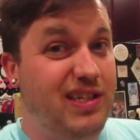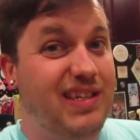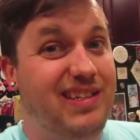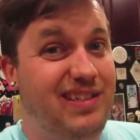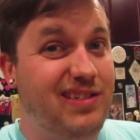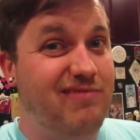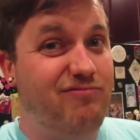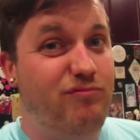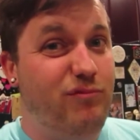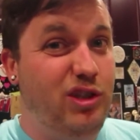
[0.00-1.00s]
gonna just.
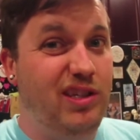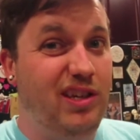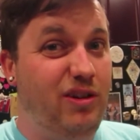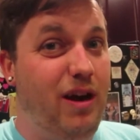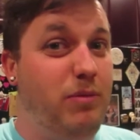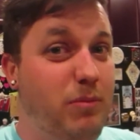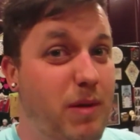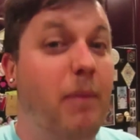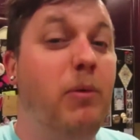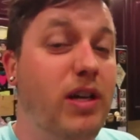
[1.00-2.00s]
She's gonna grab your
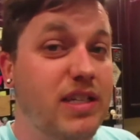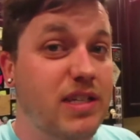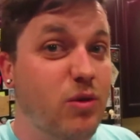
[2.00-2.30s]
mammaries and